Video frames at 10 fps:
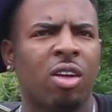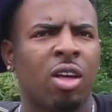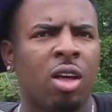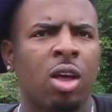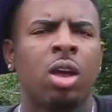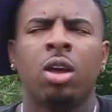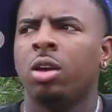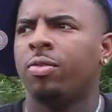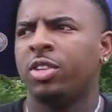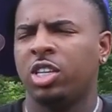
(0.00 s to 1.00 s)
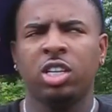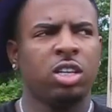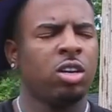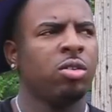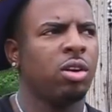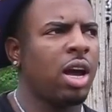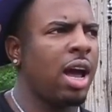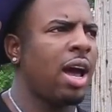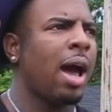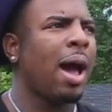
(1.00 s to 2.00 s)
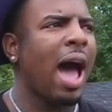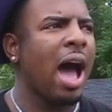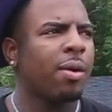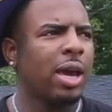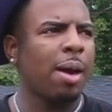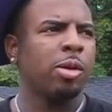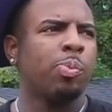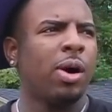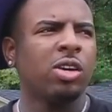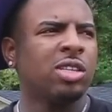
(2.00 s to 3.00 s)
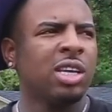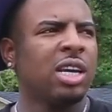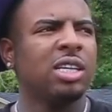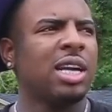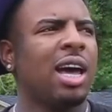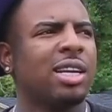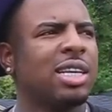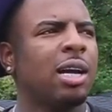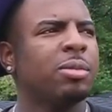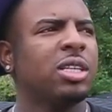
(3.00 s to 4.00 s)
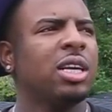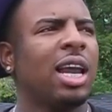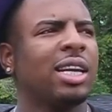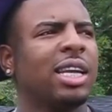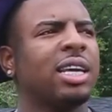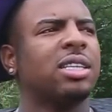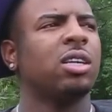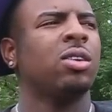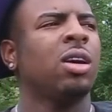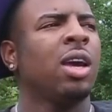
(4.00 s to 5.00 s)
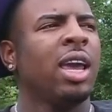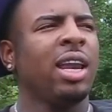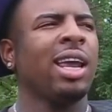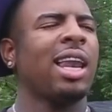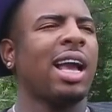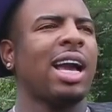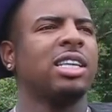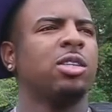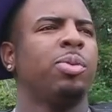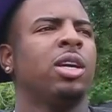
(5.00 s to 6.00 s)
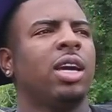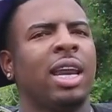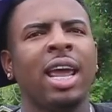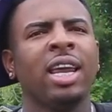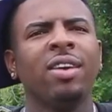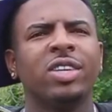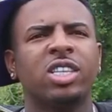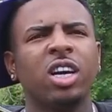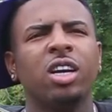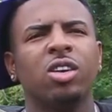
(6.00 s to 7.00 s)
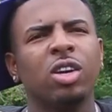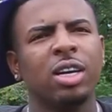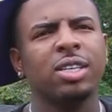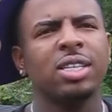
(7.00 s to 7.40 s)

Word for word: Right, right, right. Damn. For shit show. I, I, I, I be posting niggas all the time and shit like that. So it ain't like I just be on. And I ain't even turned. You get what